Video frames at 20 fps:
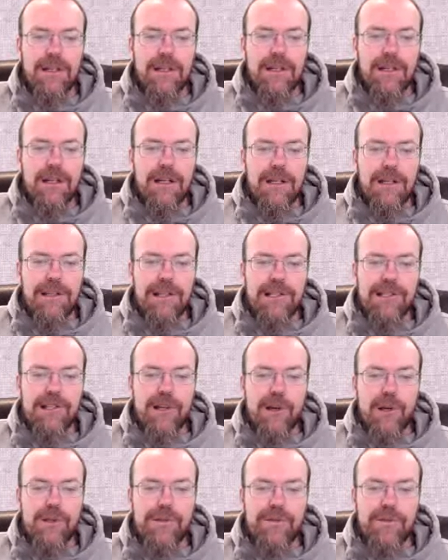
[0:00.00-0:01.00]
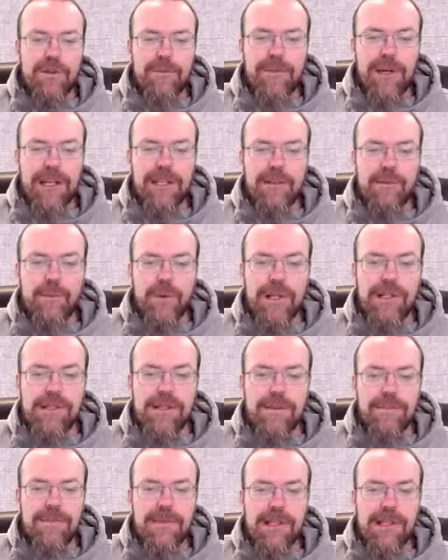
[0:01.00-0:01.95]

Uh, this calls for a mind of wisdom.